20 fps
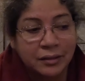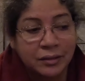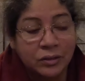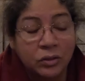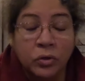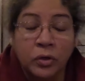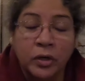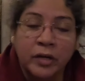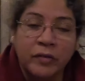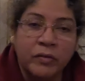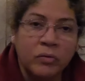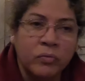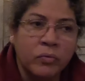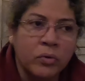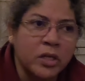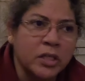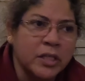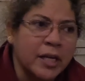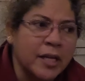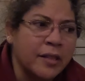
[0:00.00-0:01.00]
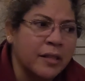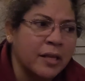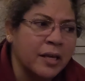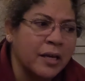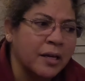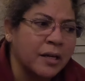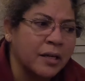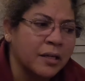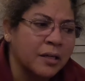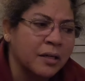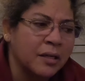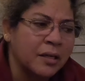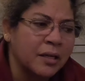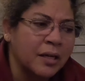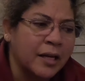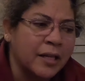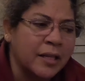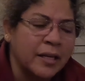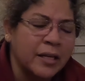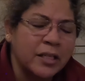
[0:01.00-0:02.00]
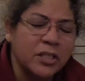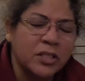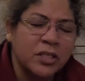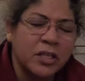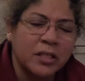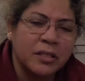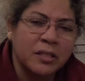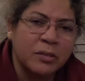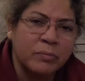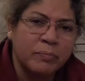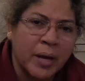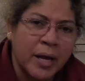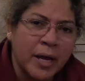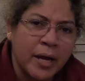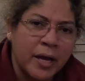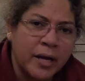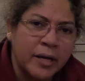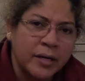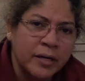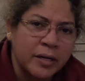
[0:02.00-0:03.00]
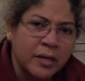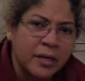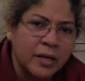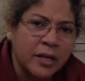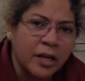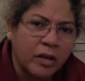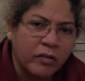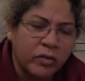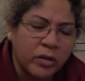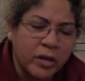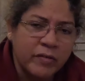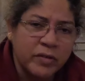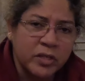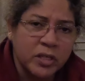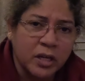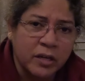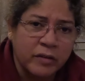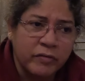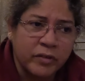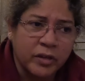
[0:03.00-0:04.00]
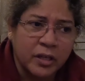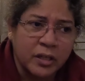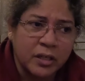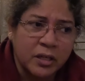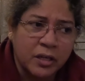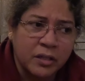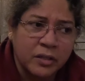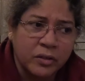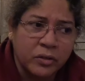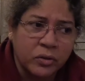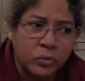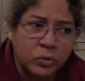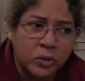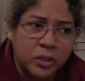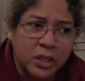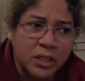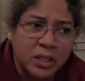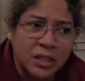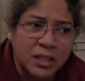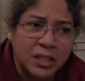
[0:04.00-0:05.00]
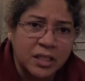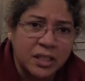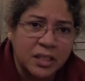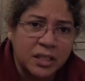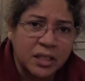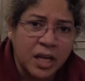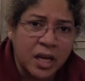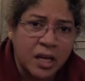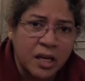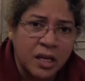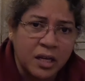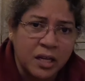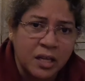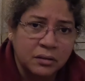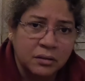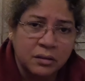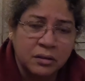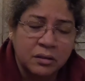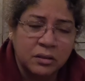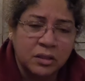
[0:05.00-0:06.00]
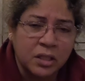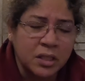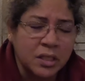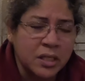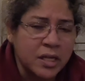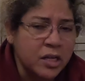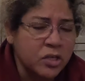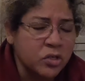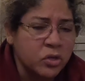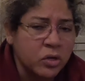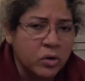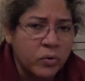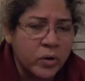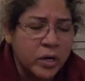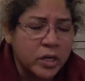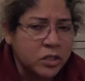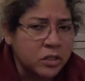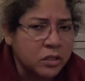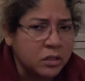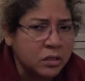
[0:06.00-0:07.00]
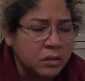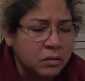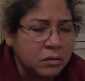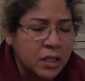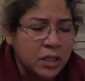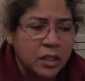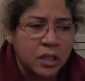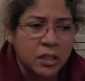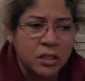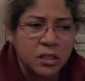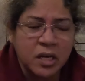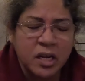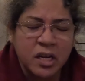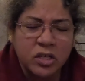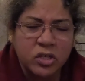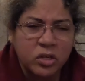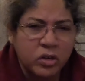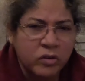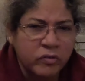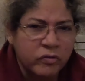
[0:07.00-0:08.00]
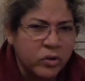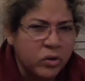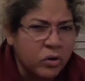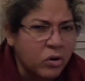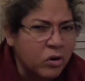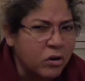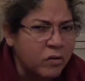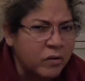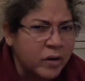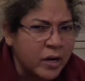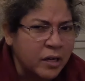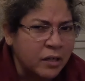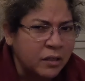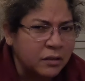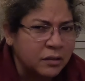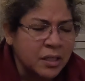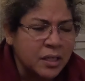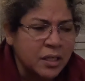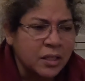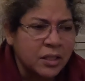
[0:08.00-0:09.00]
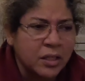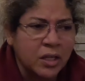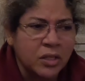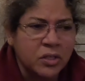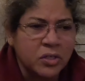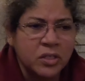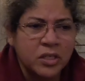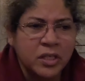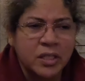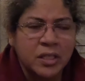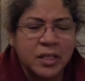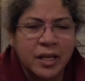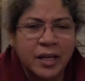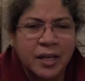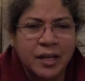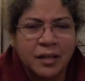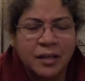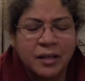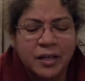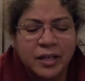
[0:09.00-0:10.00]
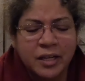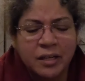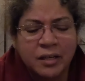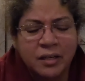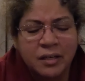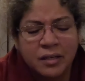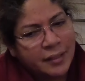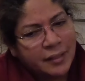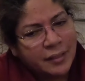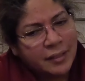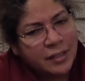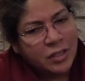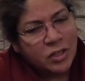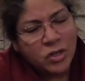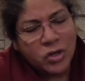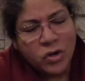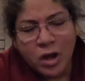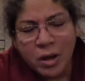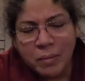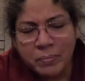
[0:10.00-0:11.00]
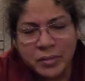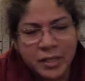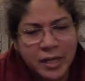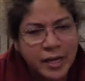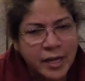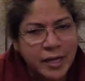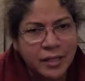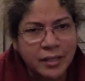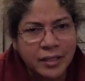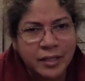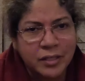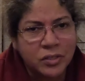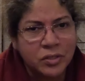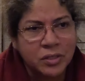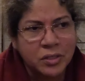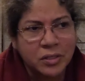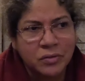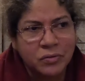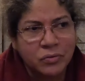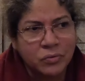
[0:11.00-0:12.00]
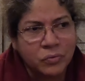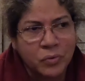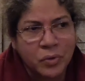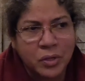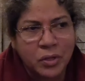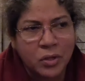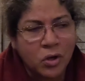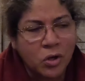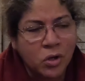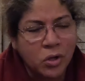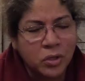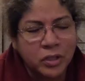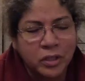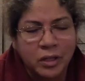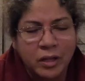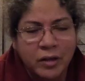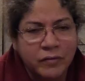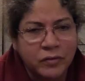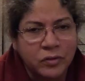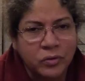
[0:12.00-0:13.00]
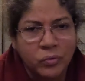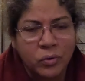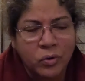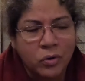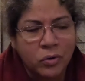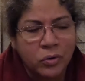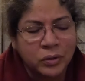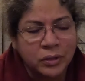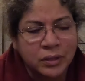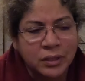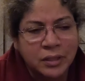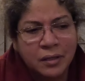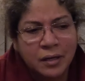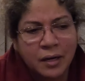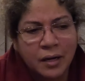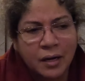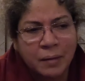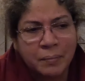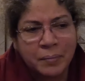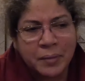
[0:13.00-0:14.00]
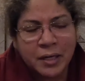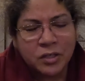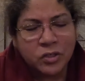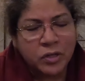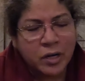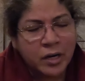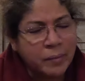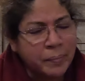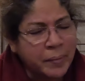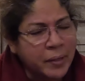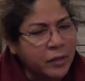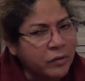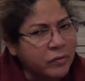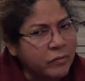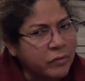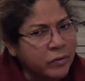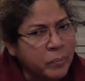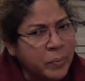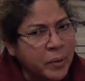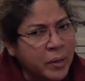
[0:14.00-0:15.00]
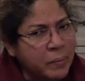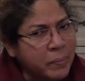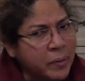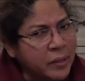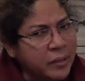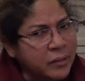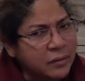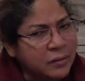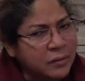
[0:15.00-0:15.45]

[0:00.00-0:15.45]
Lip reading: or even worse, I think it's just as bad if you have a significant other who doesn't say anything, doesn't ask you a question, doesn't ask you if you're all right, doesn't just say, honey, you know I'm saying this with all the love in the world. I'm not trying to make you feel bad, but